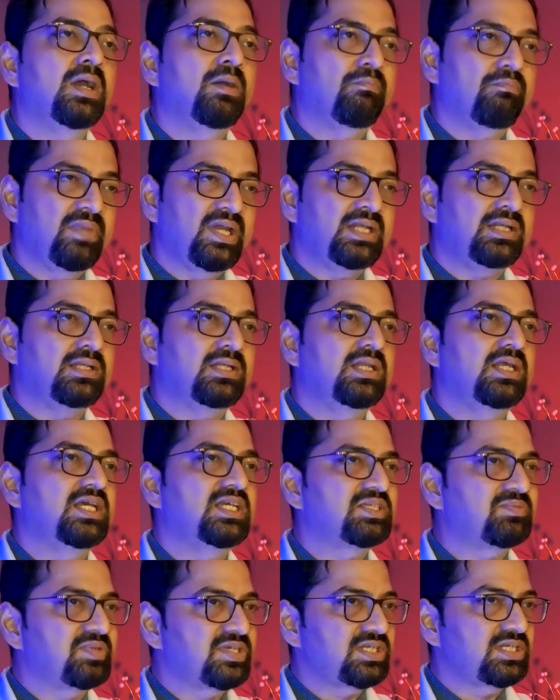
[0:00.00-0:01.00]
Men,
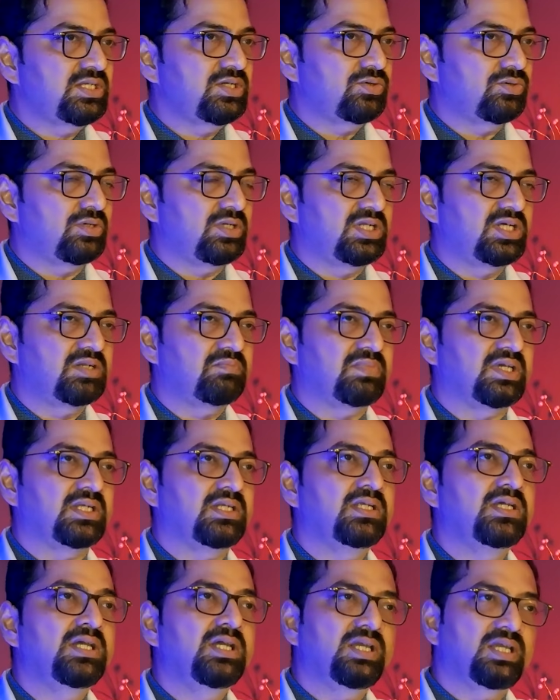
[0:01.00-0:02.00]
especially older
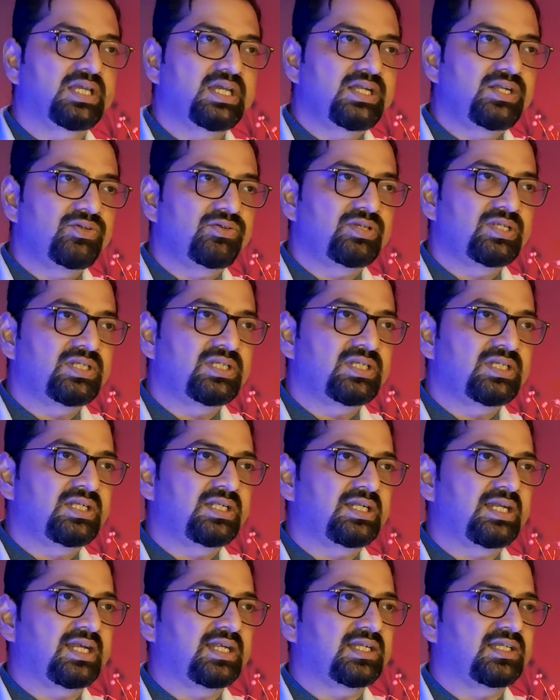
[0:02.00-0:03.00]
men, get urinary
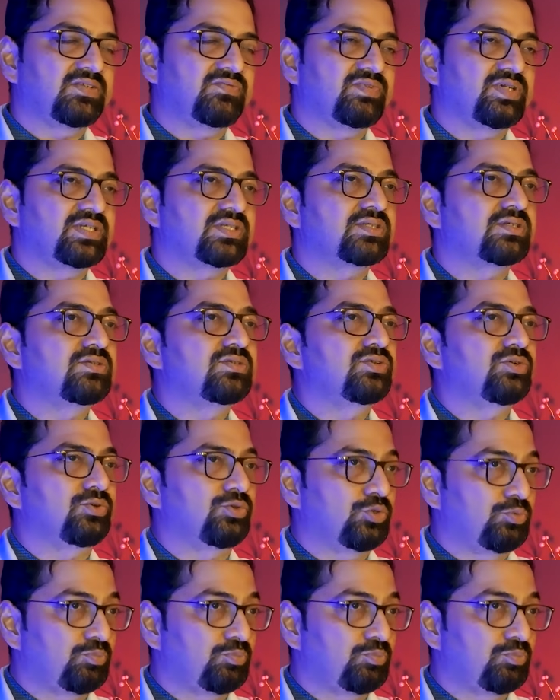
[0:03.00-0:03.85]
tract infection due